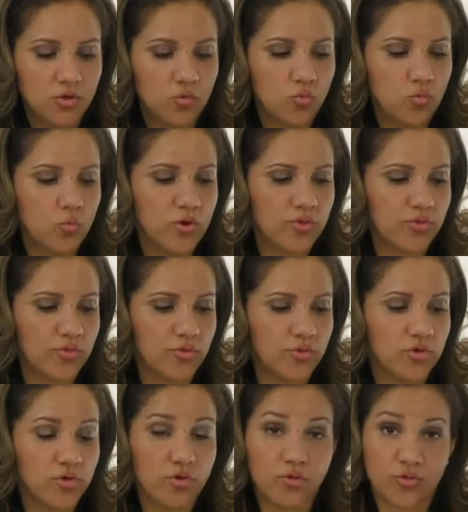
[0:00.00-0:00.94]
with
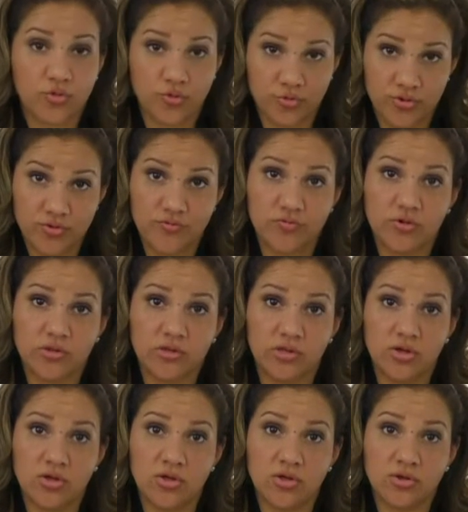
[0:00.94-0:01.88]
a 30-foot
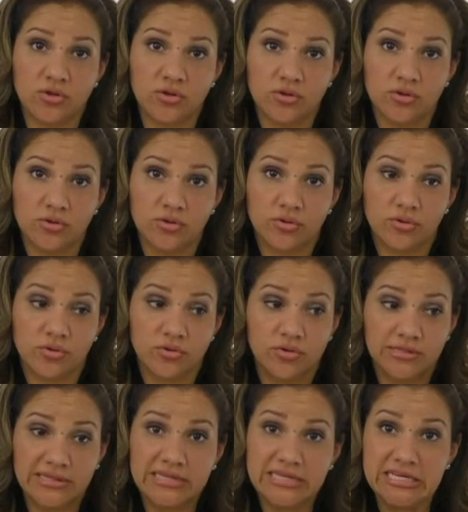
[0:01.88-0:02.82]
long
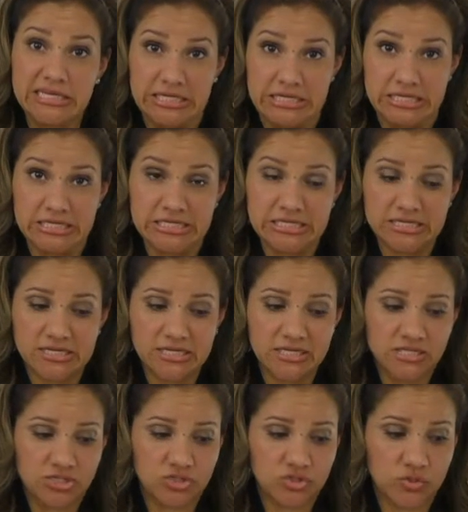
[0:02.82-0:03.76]
lead.
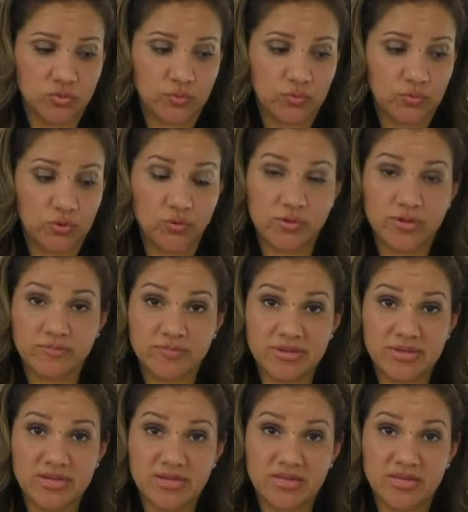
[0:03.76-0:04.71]
So you can
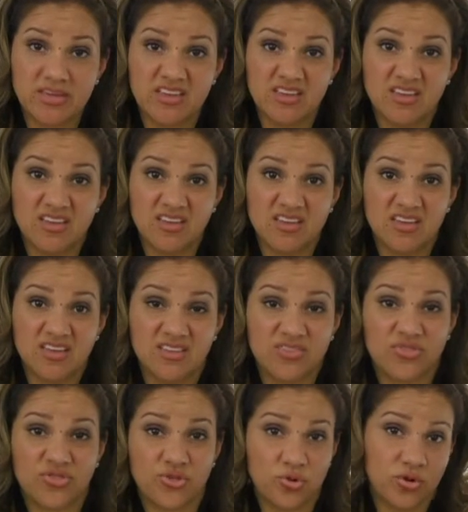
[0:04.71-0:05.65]
be
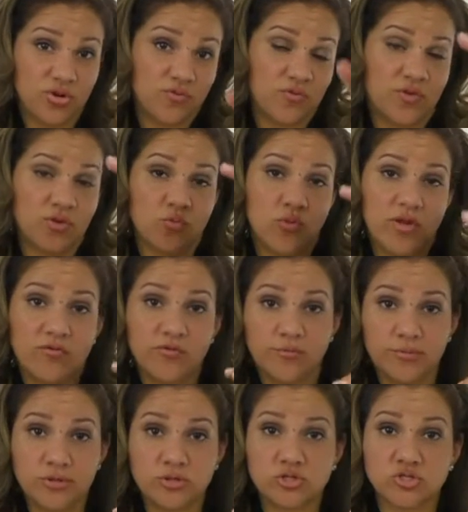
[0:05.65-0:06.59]
30 feet away
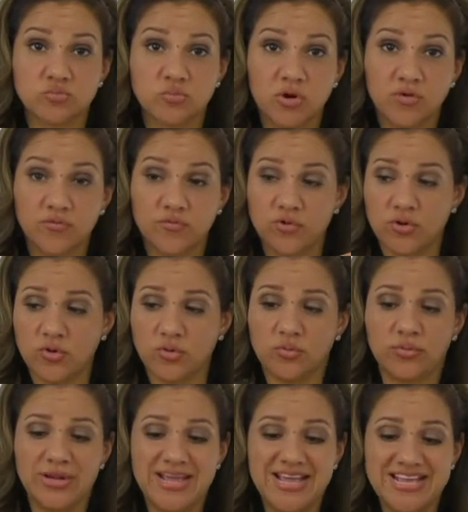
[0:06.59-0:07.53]
from your
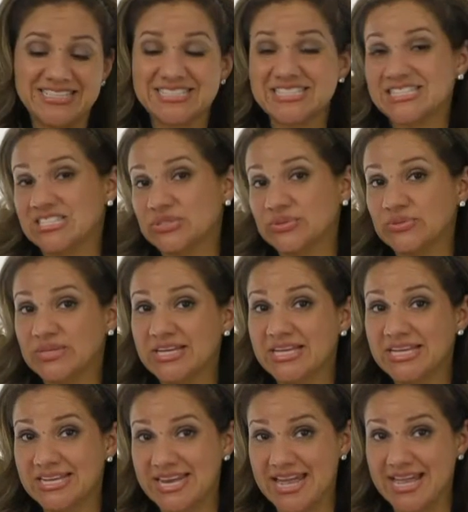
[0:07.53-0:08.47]
smartphone and still
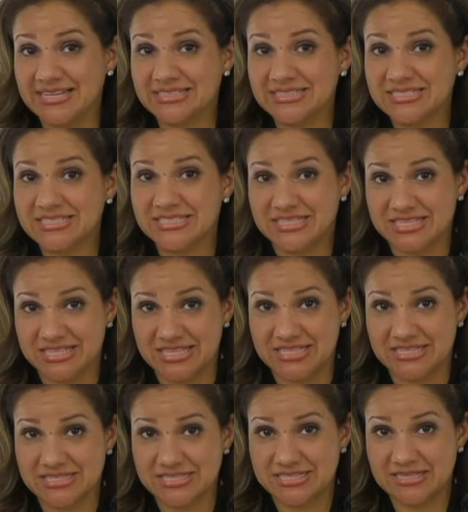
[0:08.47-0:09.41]
connect to
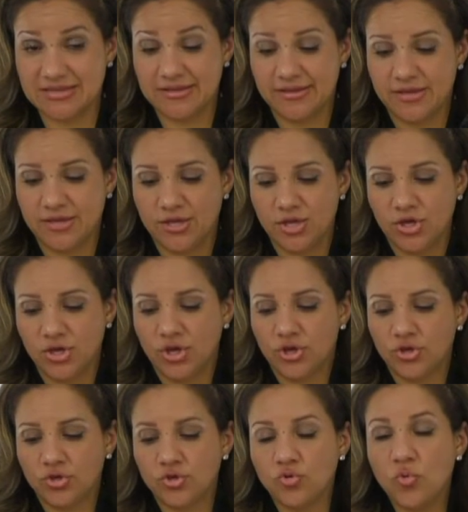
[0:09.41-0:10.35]
this.
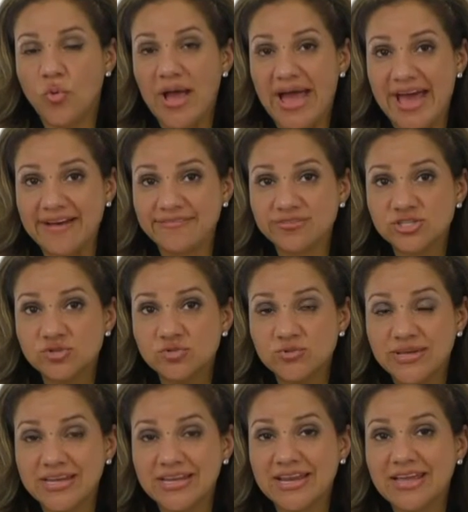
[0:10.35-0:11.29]
You have to
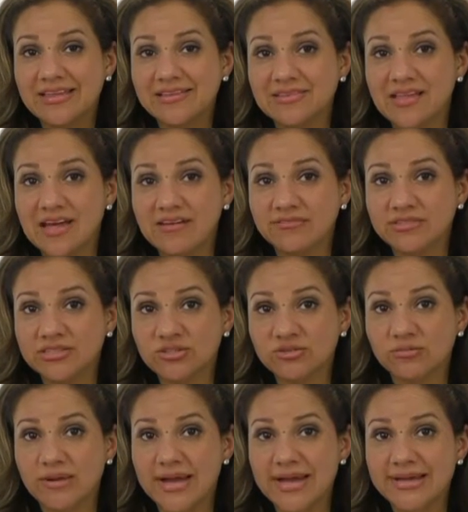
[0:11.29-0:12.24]
get a
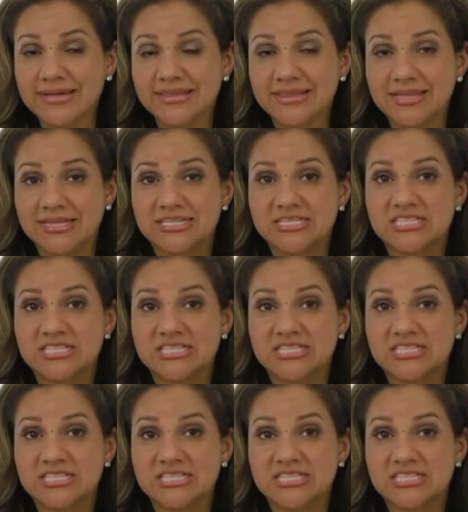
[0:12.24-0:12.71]
lavalier mic that is